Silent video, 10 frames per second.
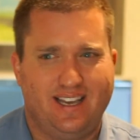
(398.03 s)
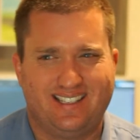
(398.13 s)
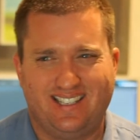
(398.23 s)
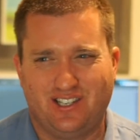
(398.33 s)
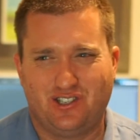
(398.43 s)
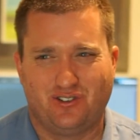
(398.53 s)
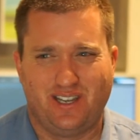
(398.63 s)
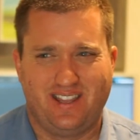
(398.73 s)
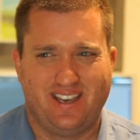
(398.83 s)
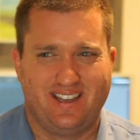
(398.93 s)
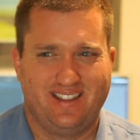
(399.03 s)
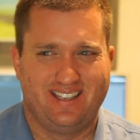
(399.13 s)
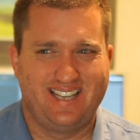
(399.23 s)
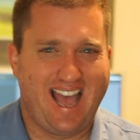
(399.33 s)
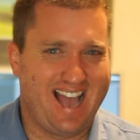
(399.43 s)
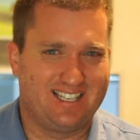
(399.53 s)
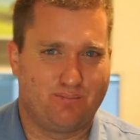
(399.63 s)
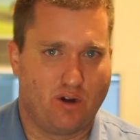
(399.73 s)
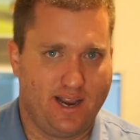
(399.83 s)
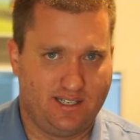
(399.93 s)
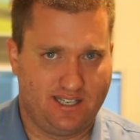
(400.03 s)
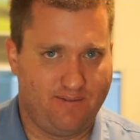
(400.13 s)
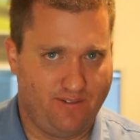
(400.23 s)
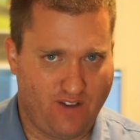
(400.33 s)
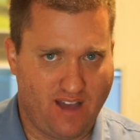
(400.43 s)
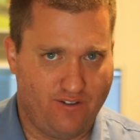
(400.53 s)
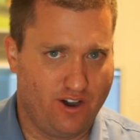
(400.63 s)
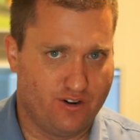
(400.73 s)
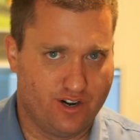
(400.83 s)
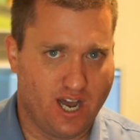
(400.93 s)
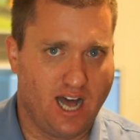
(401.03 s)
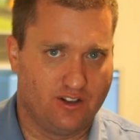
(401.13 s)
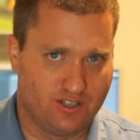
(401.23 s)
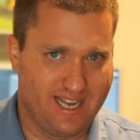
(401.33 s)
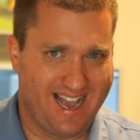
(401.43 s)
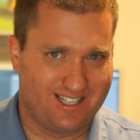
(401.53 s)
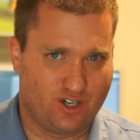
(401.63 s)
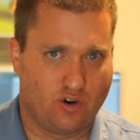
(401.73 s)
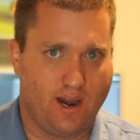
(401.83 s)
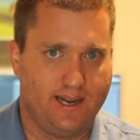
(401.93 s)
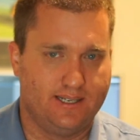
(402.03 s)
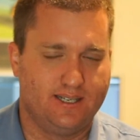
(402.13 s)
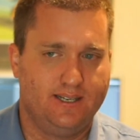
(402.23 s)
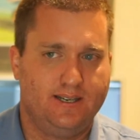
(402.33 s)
Essentially, the tax break, $7,500 tax credit